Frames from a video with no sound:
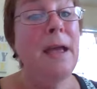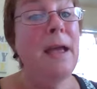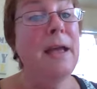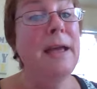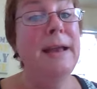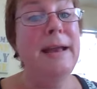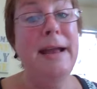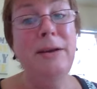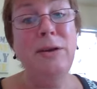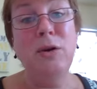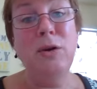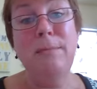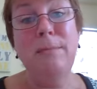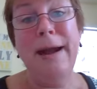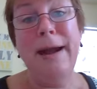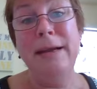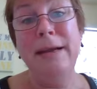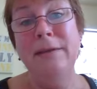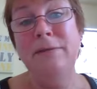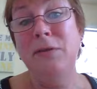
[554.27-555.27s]
and I don't
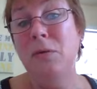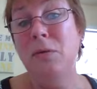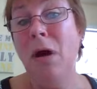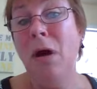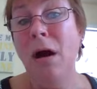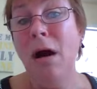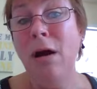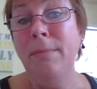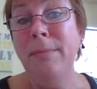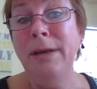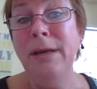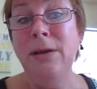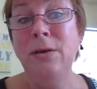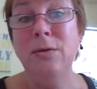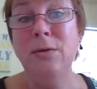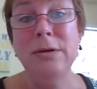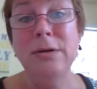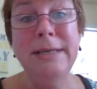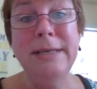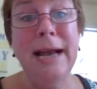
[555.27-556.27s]
mind if you call me
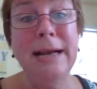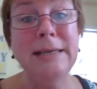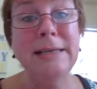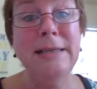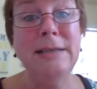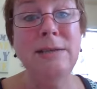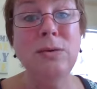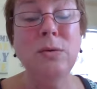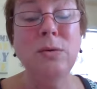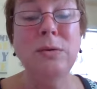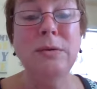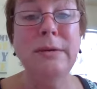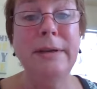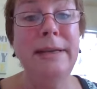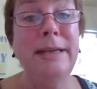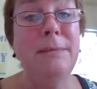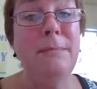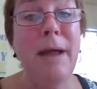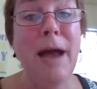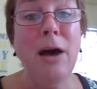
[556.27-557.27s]
or text or
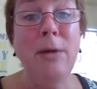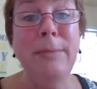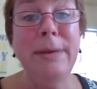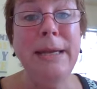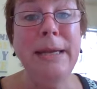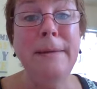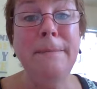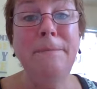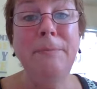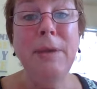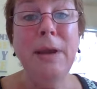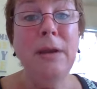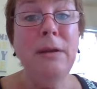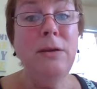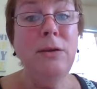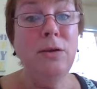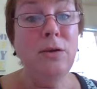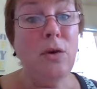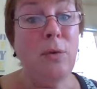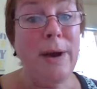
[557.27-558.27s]
email me
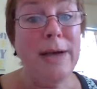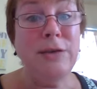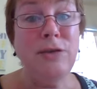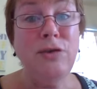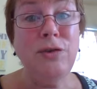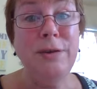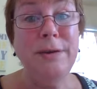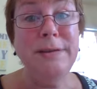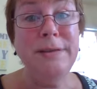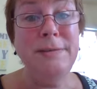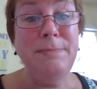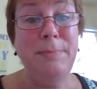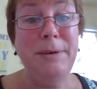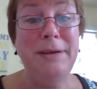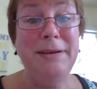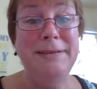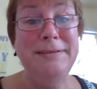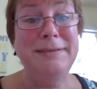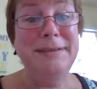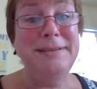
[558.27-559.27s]
your questions
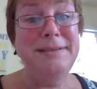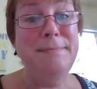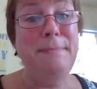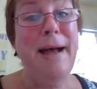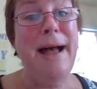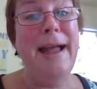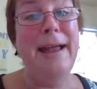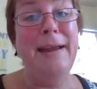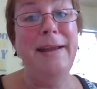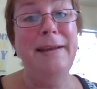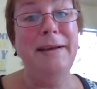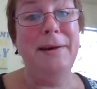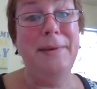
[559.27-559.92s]
because it's my